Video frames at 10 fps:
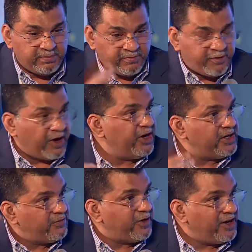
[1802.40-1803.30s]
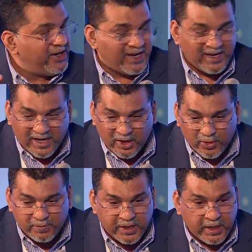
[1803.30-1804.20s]
fairy fairy tale
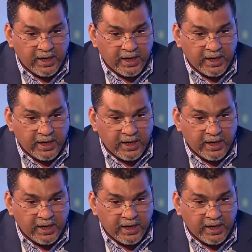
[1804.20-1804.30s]
cloud. But